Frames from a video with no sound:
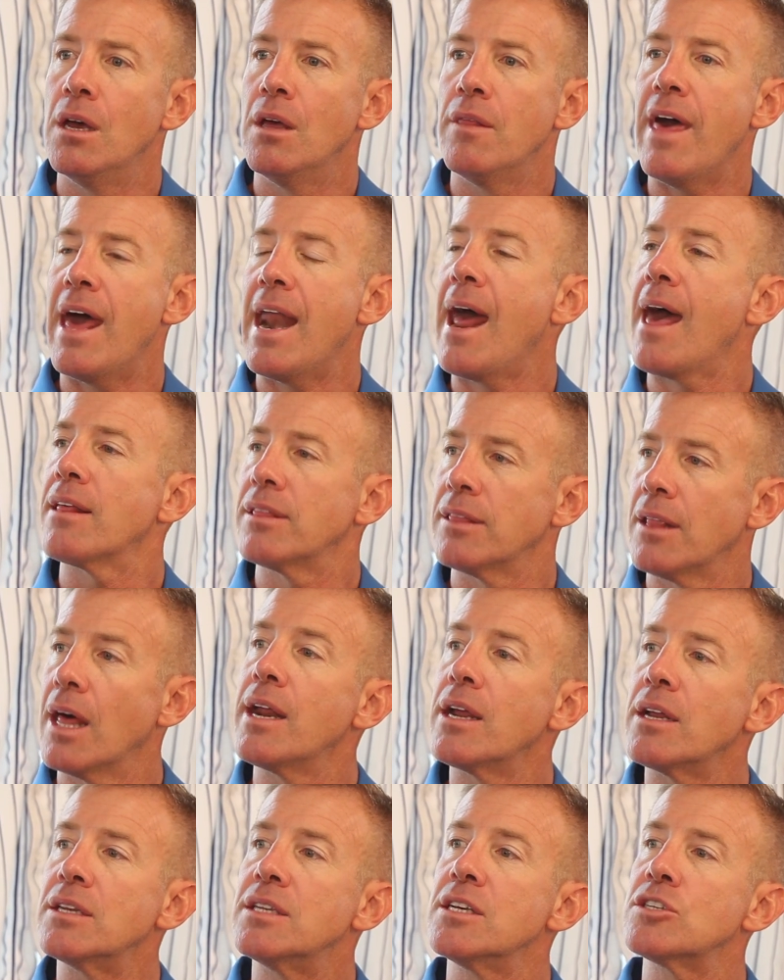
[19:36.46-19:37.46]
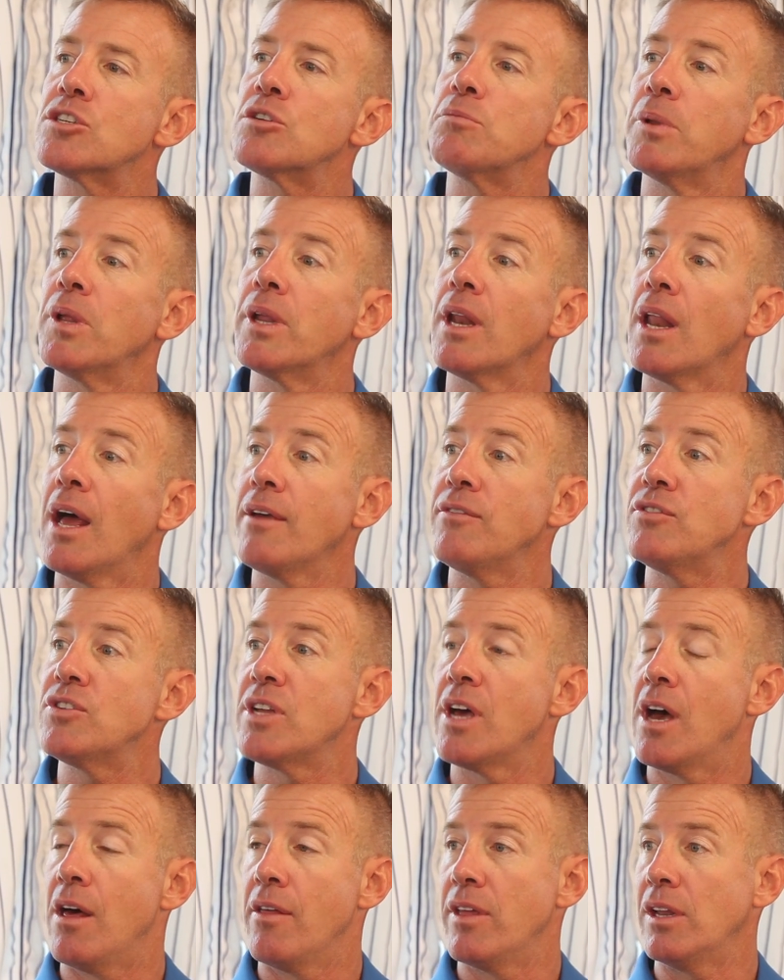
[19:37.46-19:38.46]
That athletic discipline
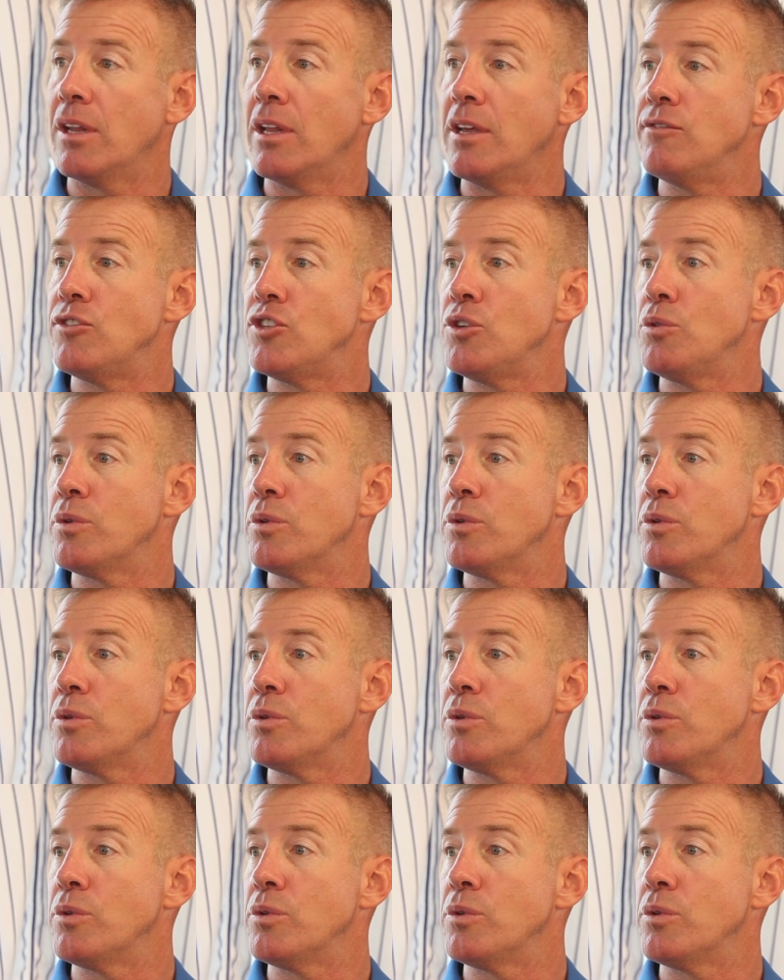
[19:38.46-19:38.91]
lifestyle that leaves